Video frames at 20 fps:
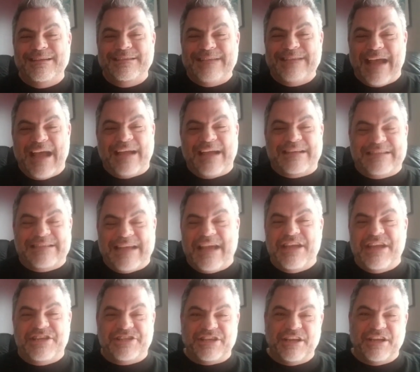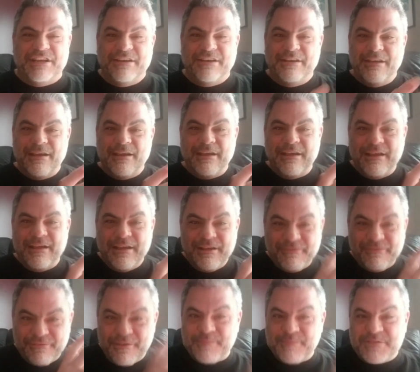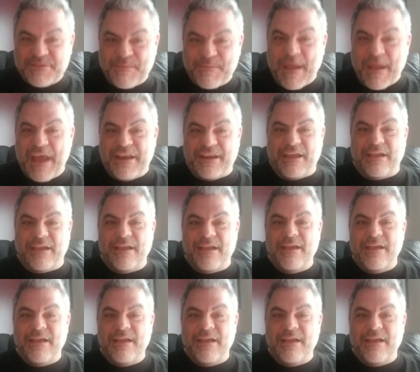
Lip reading: taxation from spending.